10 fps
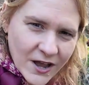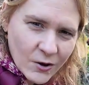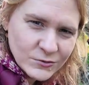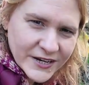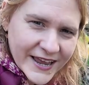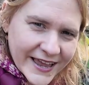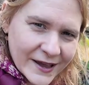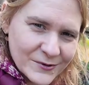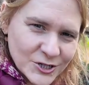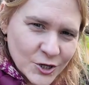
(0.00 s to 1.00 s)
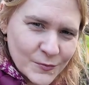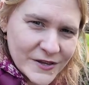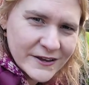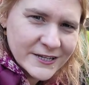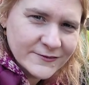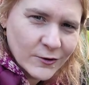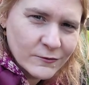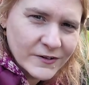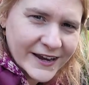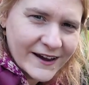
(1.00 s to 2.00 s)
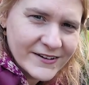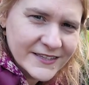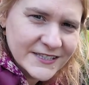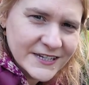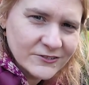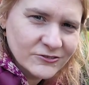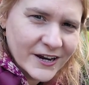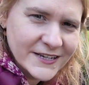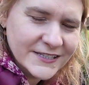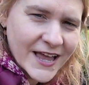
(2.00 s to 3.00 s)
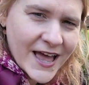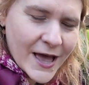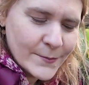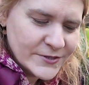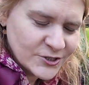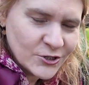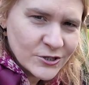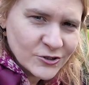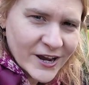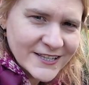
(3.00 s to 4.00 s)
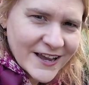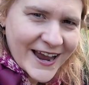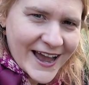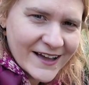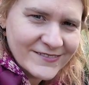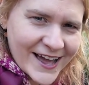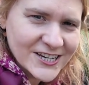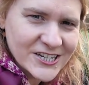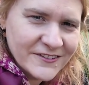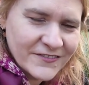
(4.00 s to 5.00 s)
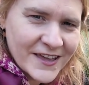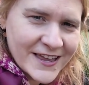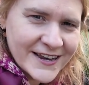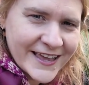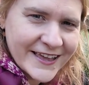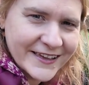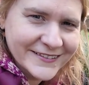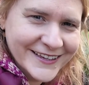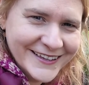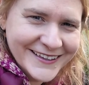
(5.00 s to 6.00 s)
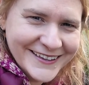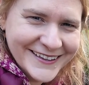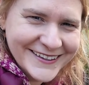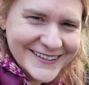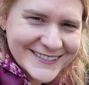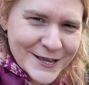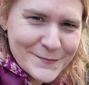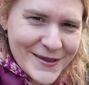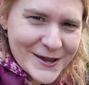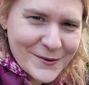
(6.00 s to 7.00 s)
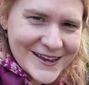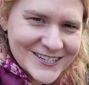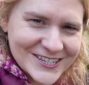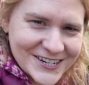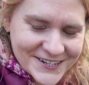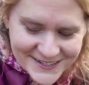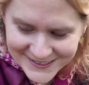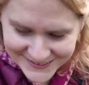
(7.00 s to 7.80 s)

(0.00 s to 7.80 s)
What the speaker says: holder here, which could be useful for carrying the seed trays. But do the trays I have actually fit in here? That's a big question.